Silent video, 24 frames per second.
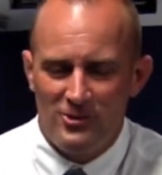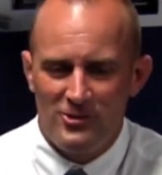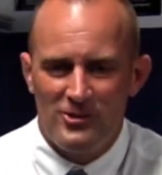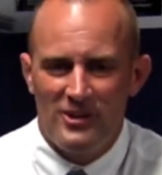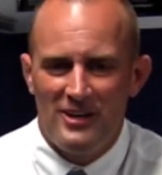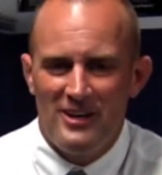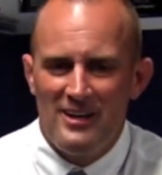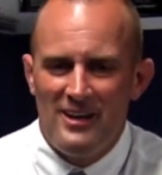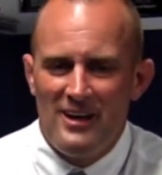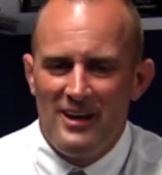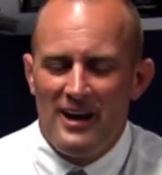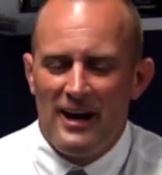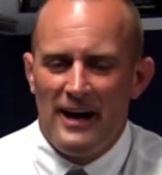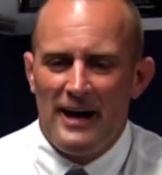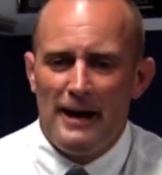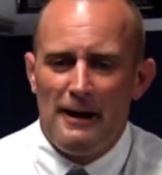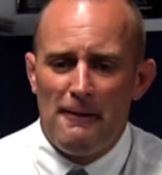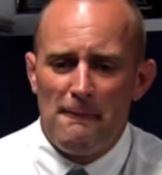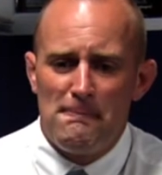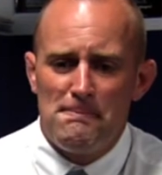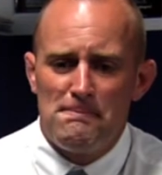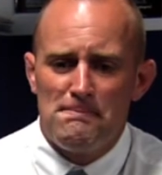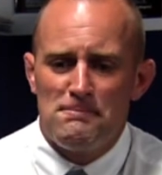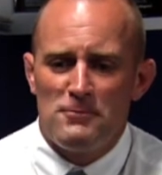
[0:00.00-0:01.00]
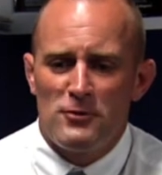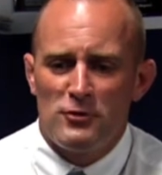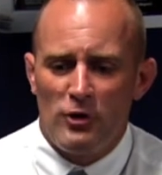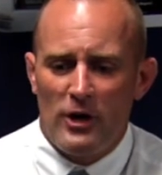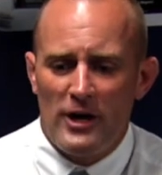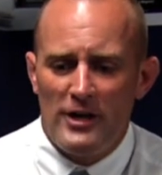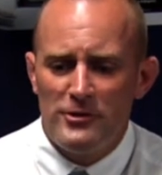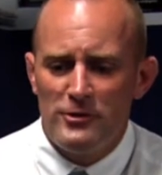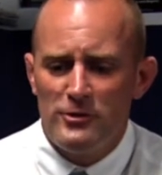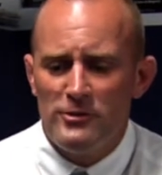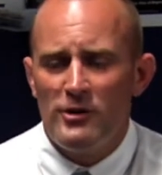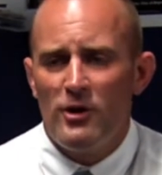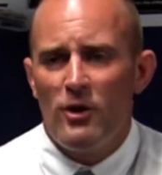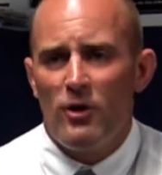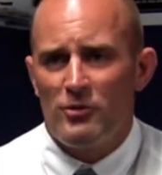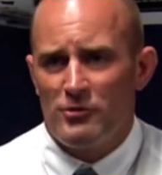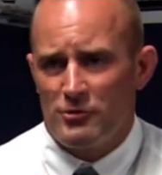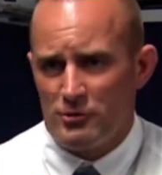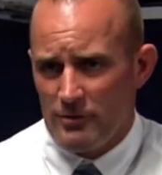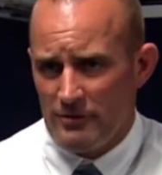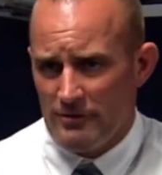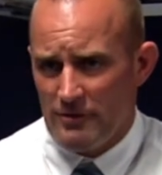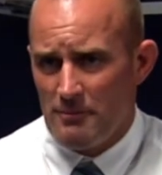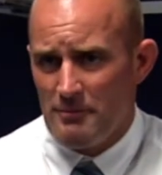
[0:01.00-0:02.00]
So I do know
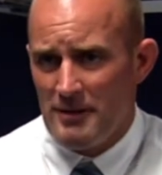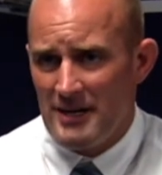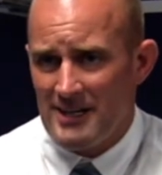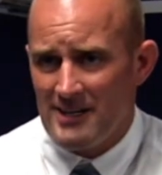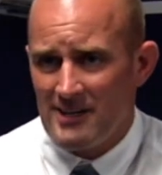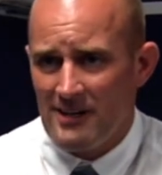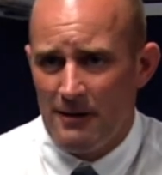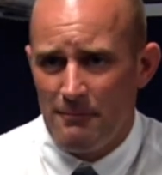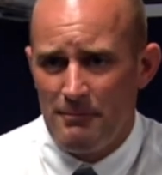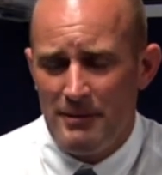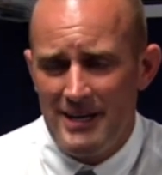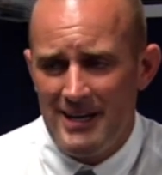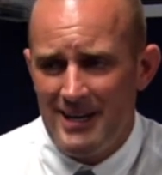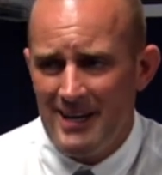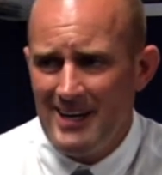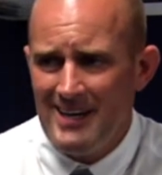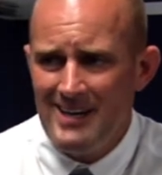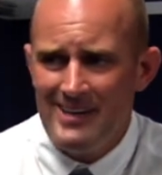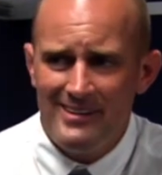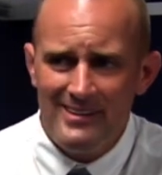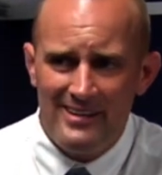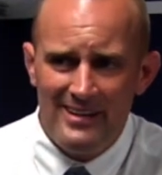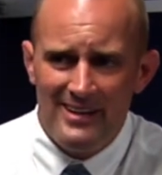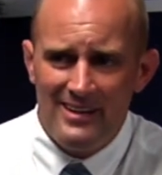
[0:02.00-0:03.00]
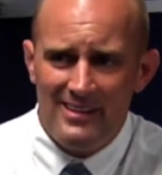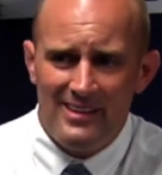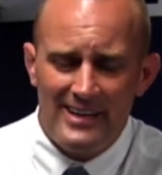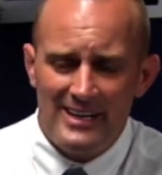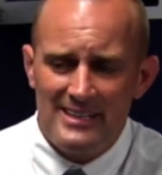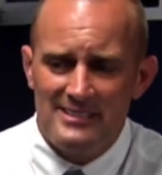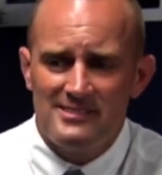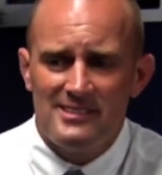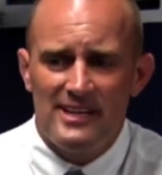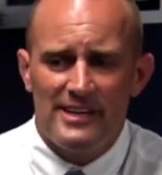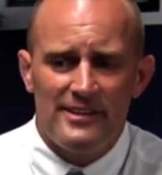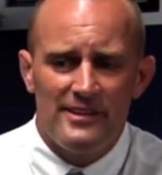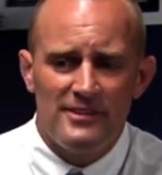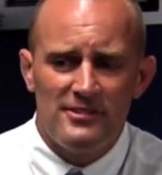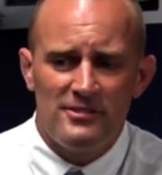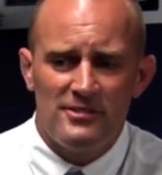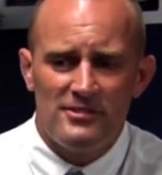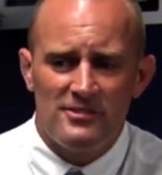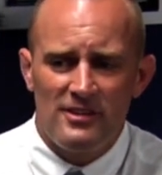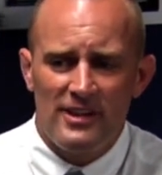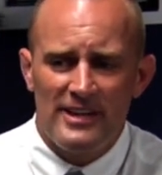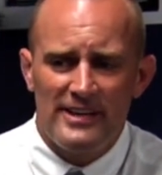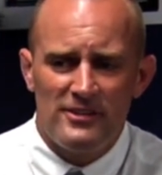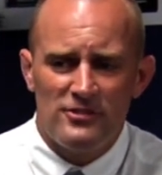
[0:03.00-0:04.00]
sort of the makeup, and like I said,
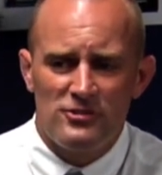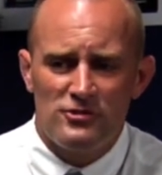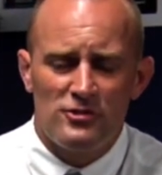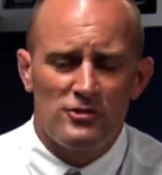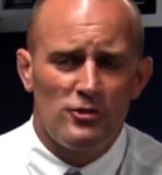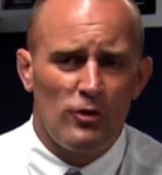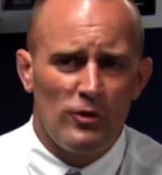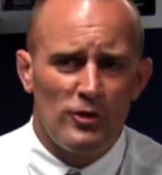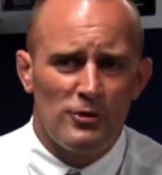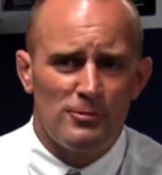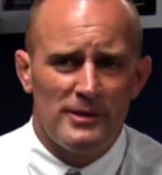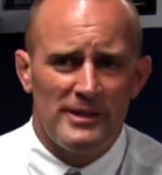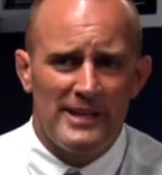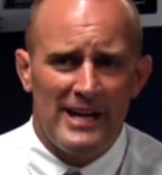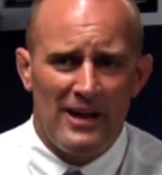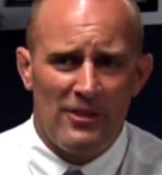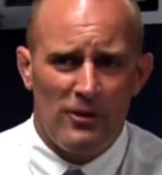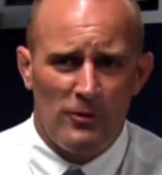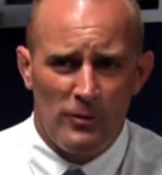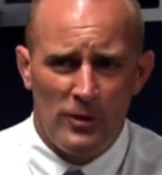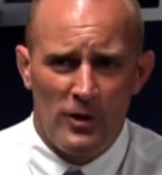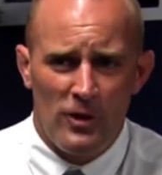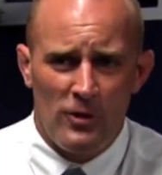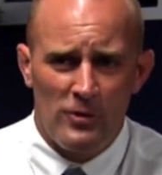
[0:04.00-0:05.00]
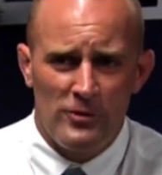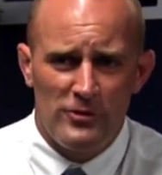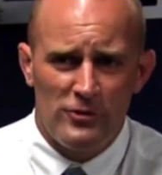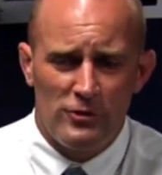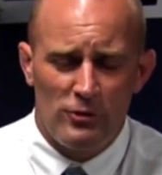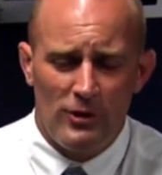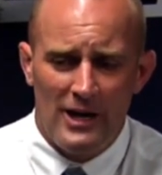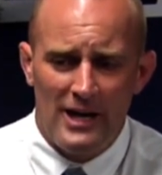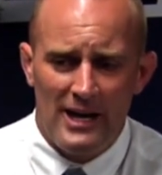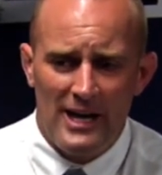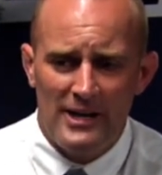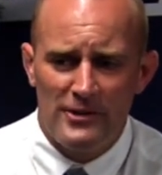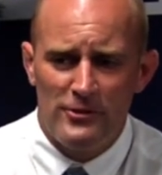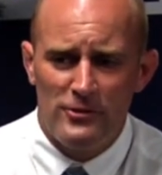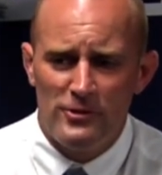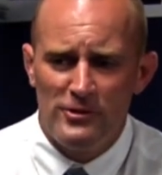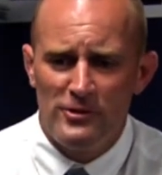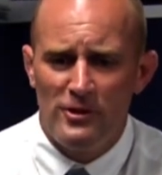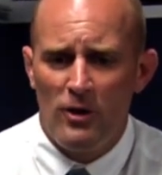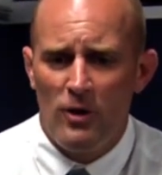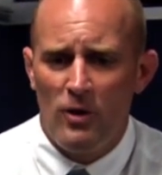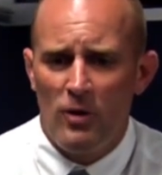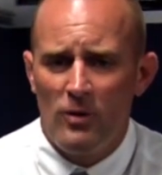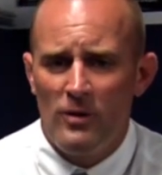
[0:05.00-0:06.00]
Lancaster's always been down the road, so I do
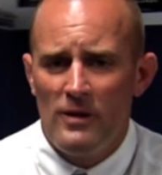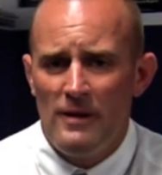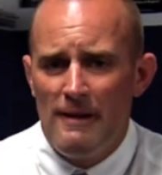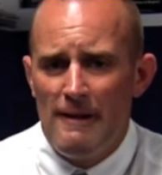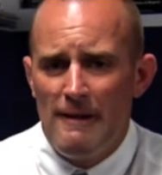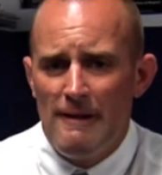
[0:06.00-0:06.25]
know,